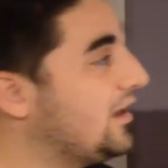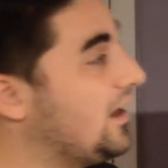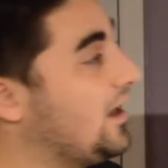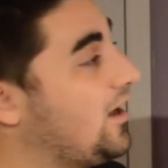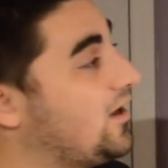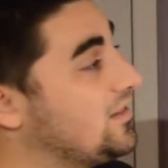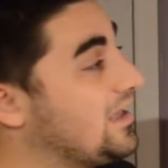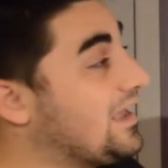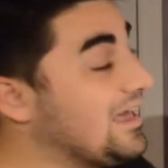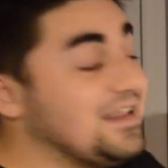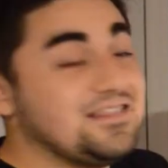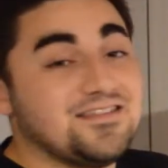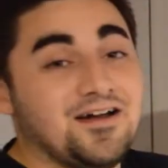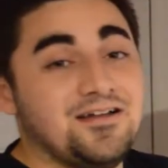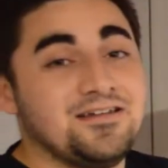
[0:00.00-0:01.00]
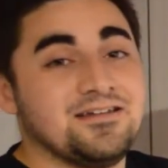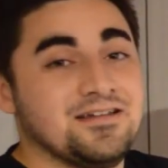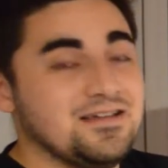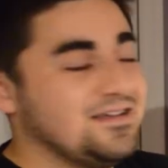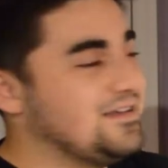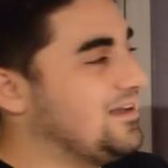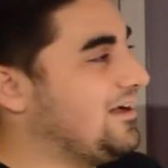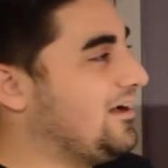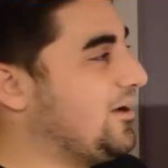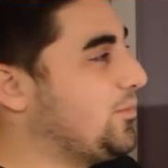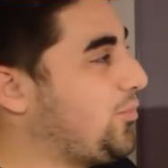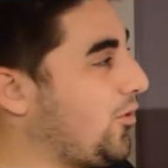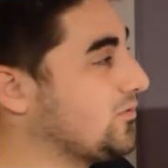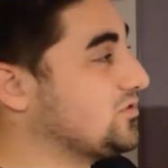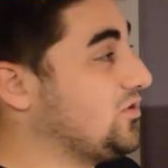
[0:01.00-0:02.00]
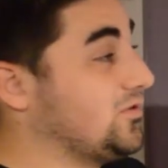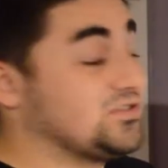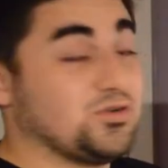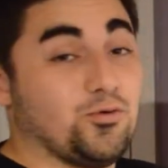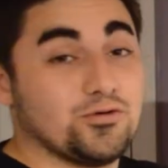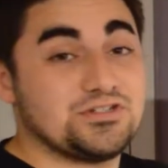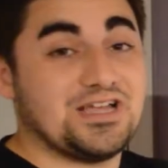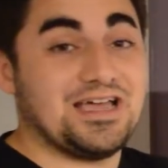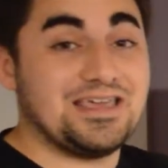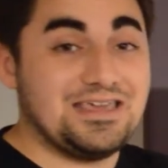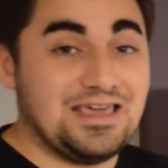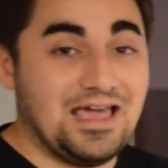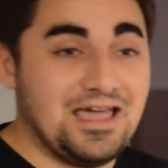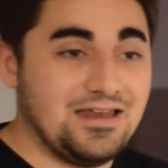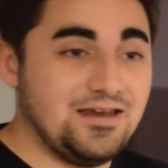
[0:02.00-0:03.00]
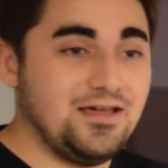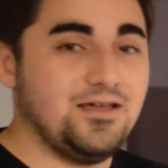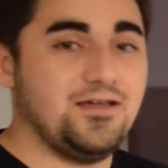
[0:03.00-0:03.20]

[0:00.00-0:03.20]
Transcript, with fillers: And they get it done. Barzal scores again,